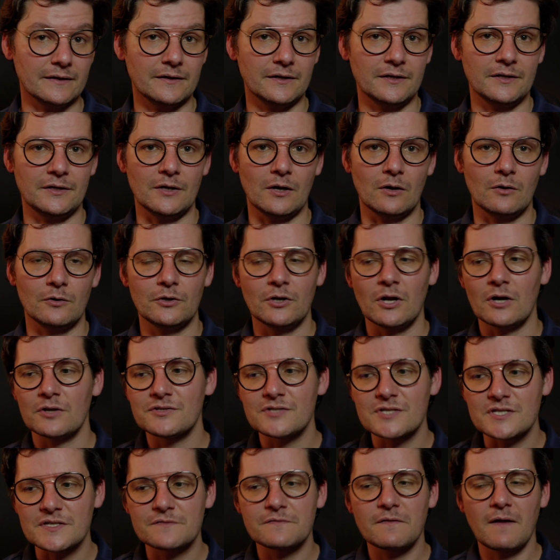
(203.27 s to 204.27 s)
not
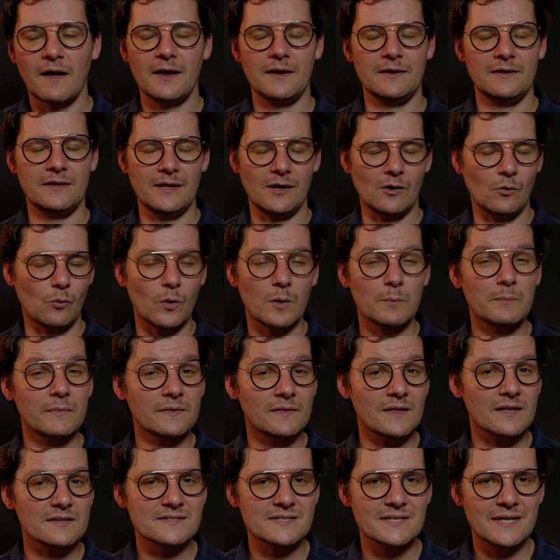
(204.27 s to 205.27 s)
just find the equipment
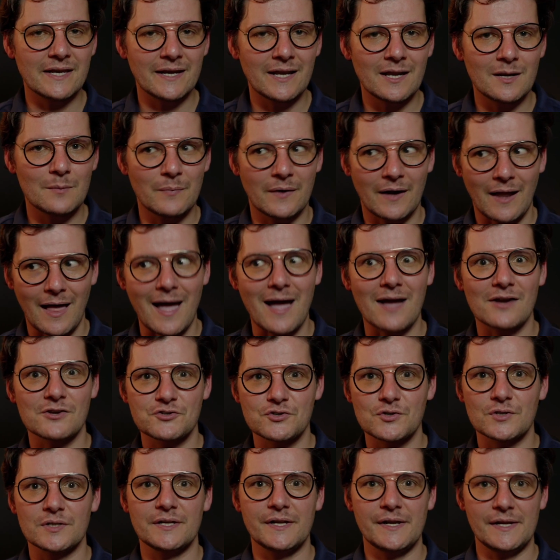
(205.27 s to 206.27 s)
that's needed, but
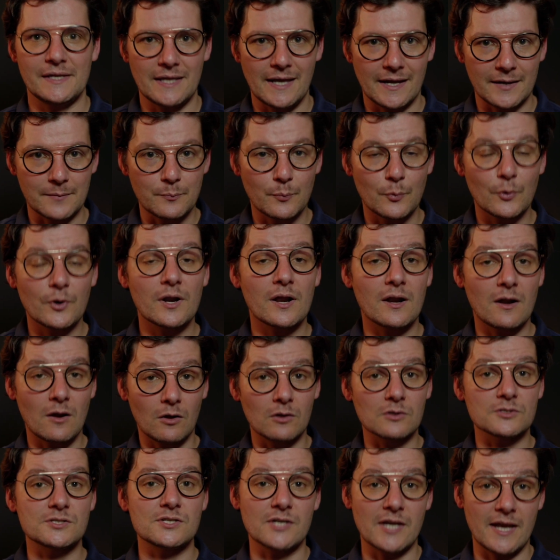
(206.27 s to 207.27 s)
actually like put it
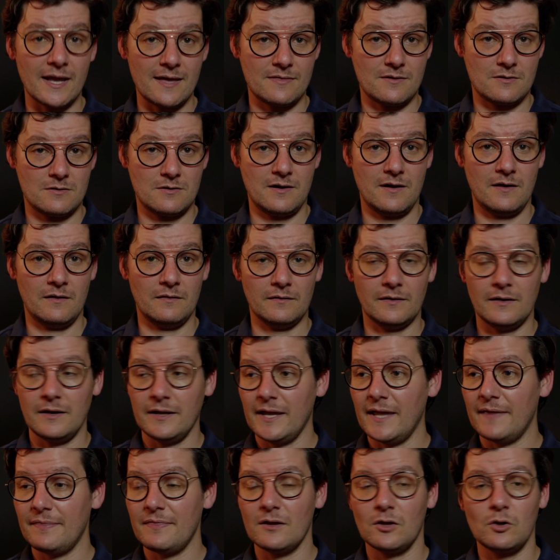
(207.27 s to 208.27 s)
all together and
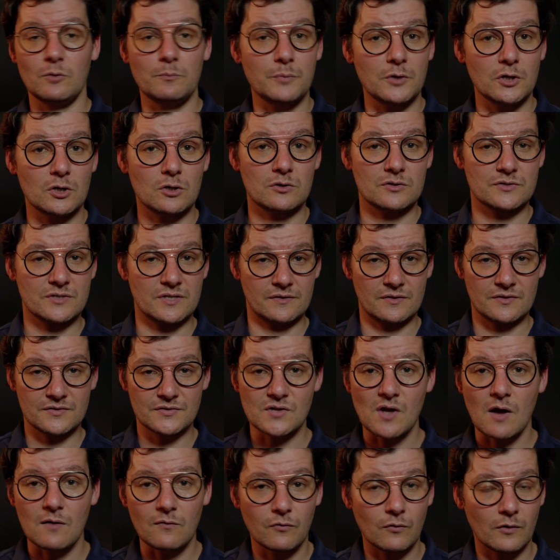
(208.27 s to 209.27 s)
get the computers and the
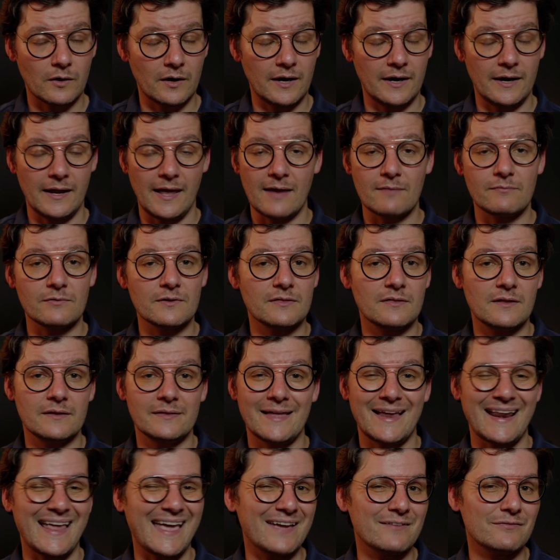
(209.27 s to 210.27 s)
software and everything
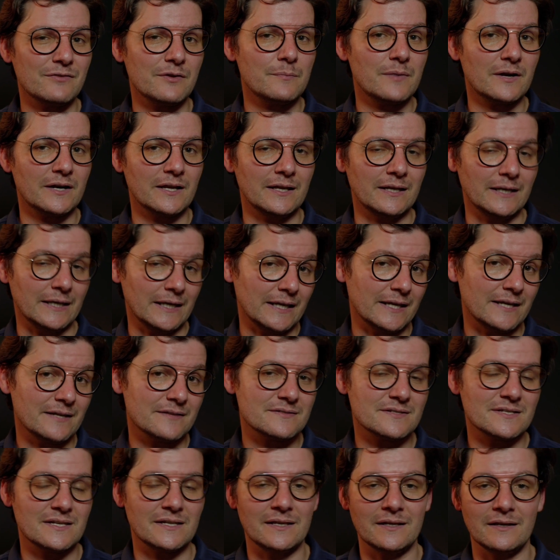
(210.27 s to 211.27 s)
that everybody
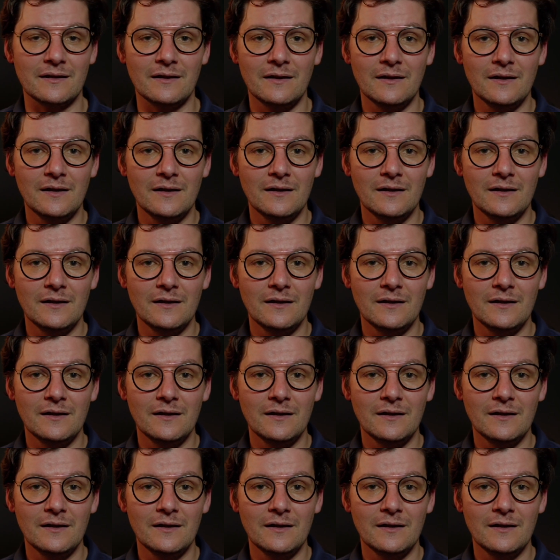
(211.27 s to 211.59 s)
needs in